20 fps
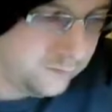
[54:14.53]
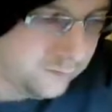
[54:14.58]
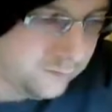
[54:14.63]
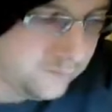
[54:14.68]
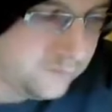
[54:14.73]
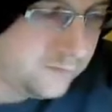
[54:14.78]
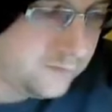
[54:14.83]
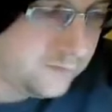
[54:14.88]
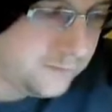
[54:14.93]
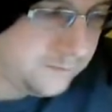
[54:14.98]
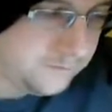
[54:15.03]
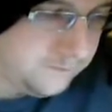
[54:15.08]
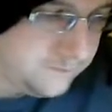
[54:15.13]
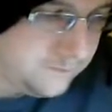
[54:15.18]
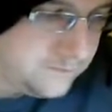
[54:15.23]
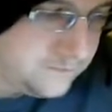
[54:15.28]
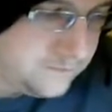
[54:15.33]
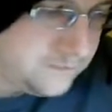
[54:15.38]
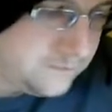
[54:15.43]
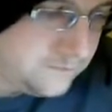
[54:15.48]
a
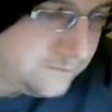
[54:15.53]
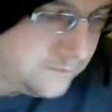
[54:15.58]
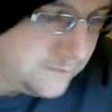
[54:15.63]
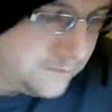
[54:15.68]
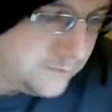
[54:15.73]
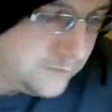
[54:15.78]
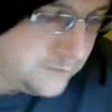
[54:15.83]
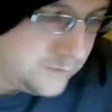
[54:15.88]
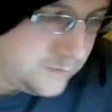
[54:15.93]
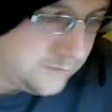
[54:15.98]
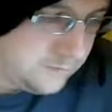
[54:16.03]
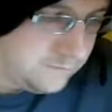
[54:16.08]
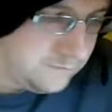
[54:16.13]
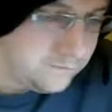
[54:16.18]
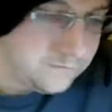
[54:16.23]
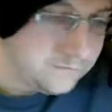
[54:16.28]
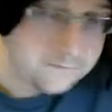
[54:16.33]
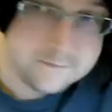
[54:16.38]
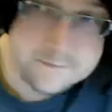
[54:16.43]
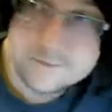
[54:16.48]
Phoenix Power
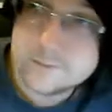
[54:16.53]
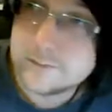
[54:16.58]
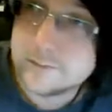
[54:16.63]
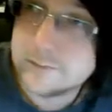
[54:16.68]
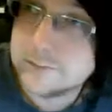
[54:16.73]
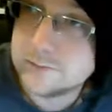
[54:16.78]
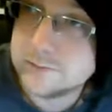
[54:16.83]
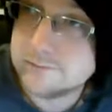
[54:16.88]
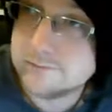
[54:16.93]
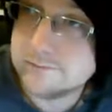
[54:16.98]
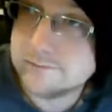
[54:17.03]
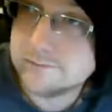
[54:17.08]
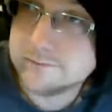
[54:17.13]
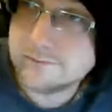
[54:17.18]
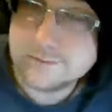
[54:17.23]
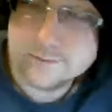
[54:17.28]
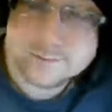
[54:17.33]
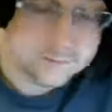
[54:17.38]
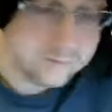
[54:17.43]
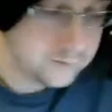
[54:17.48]
Spear,
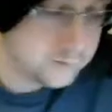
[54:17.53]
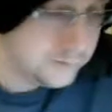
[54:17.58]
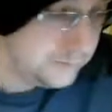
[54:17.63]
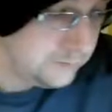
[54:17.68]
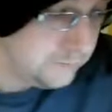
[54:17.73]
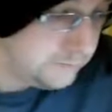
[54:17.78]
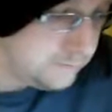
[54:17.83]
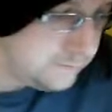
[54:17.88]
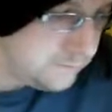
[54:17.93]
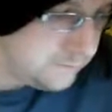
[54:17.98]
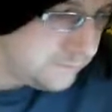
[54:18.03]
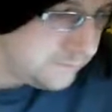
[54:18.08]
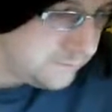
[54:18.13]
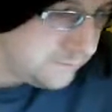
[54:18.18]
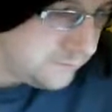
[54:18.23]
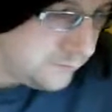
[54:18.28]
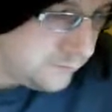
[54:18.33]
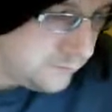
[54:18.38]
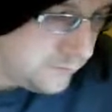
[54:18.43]
so that they do not have